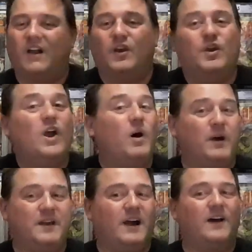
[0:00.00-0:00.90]
No
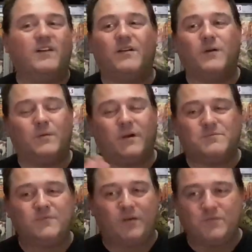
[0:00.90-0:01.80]
idea.
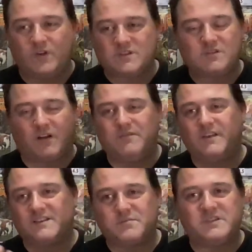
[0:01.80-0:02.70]
I'm not. I'm
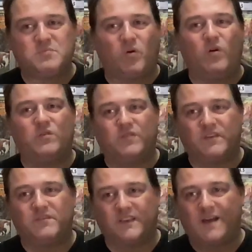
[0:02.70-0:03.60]
yet to be spoiled
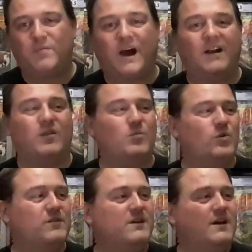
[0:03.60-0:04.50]
for that part of the
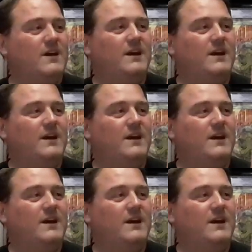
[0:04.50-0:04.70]
movie.